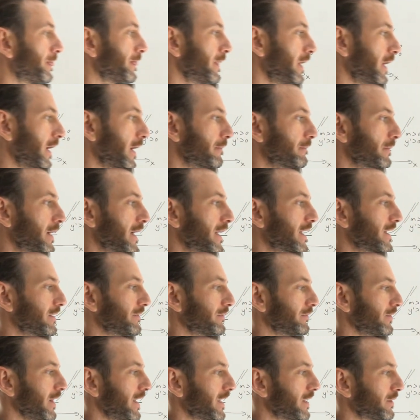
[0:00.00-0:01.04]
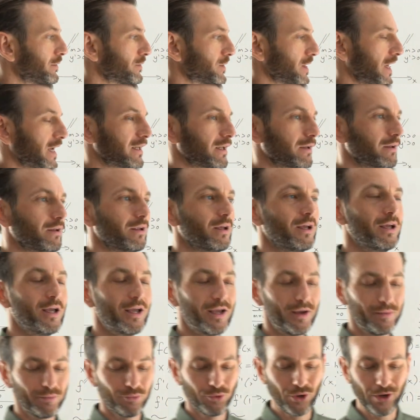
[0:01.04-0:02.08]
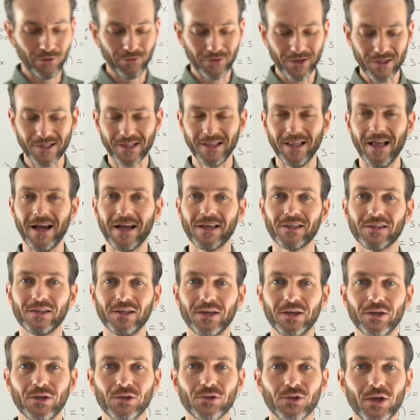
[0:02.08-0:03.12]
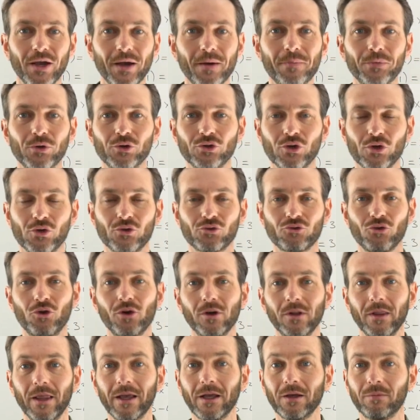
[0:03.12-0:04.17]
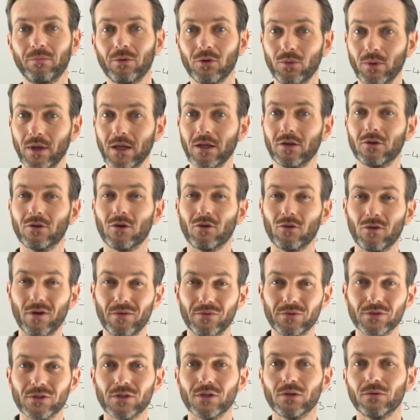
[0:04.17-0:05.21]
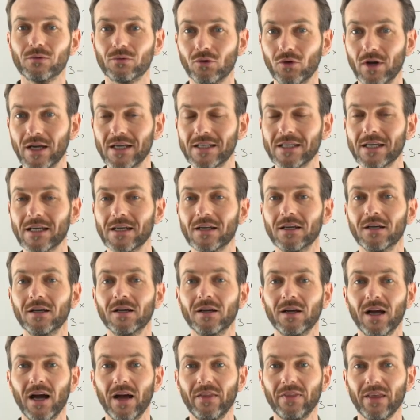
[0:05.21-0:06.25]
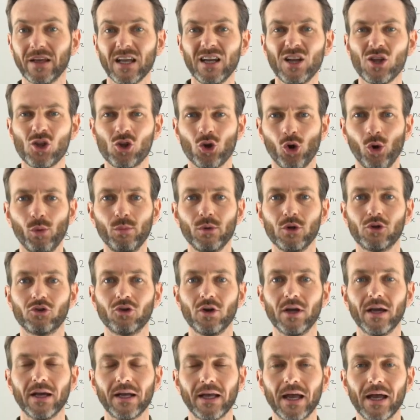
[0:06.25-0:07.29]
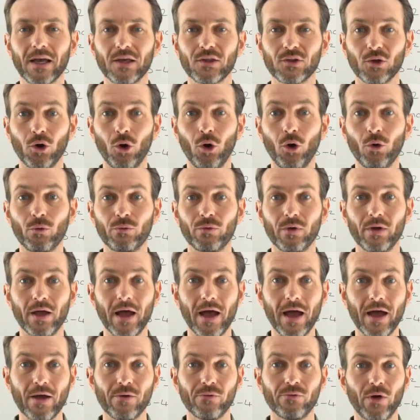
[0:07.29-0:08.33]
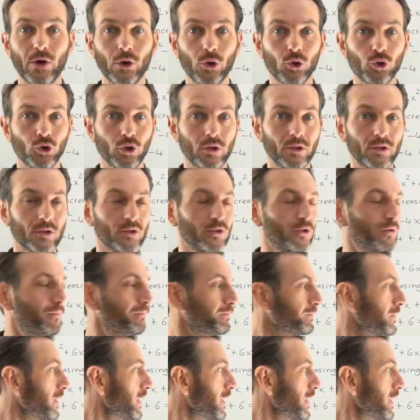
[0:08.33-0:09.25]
And now, like I've said in previous classes, there's a strong link between derivative, gradient, and the kind of geometry, I guess, of functions.